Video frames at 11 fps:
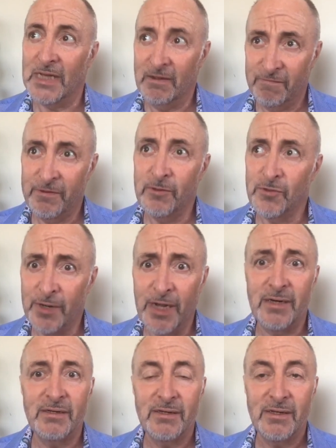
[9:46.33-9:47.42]
That feels
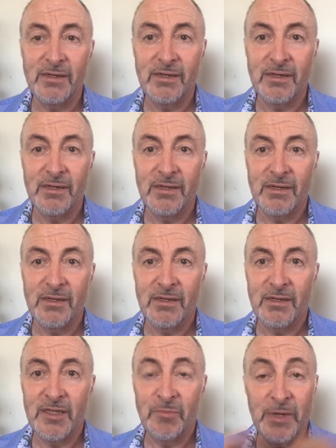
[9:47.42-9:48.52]
right.
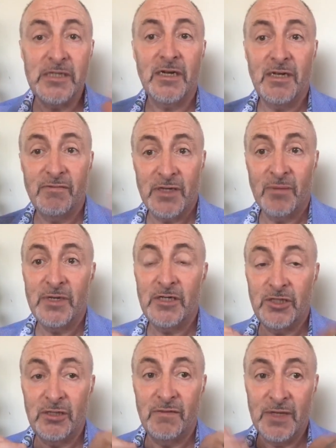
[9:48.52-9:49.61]
That basically, if
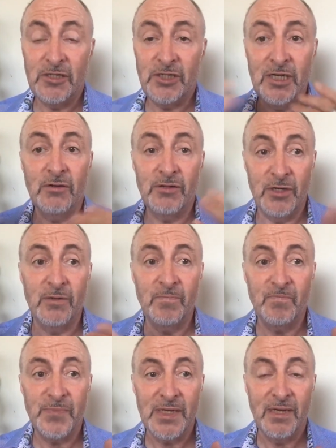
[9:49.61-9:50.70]
somebody, if they cheat on you,
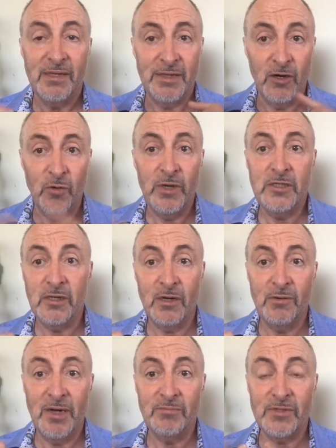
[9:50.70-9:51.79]
they're not willing to
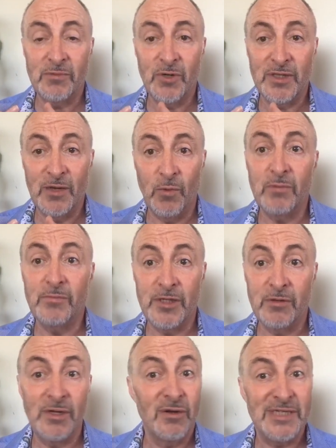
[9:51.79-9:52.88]
own up to what they want with
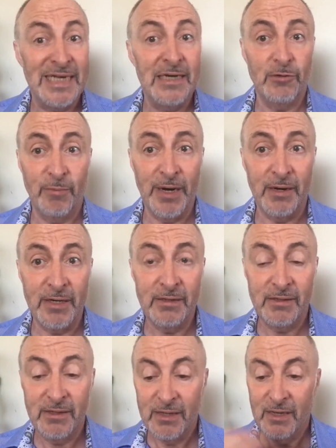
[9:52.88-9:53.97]
you, and they're not telling you about it,
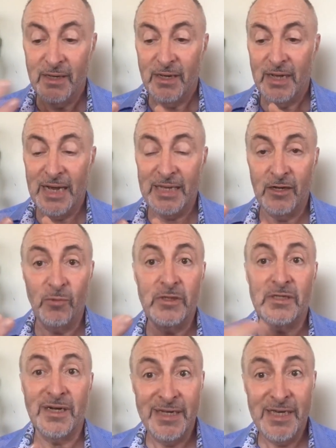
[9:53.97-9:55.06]
and they're not
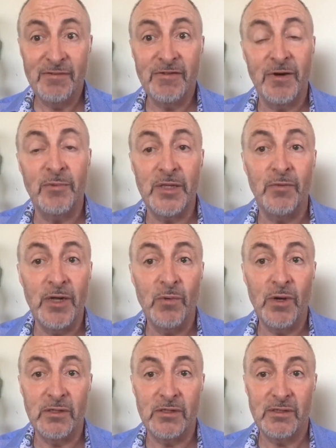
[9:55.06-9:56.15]
willing to leave to find what they really
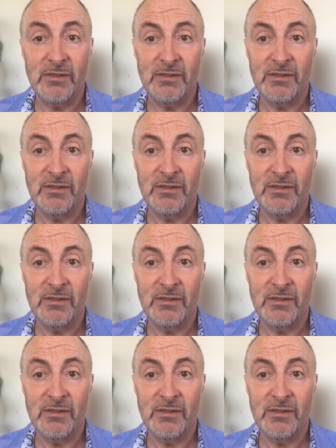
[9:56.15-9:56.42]
want.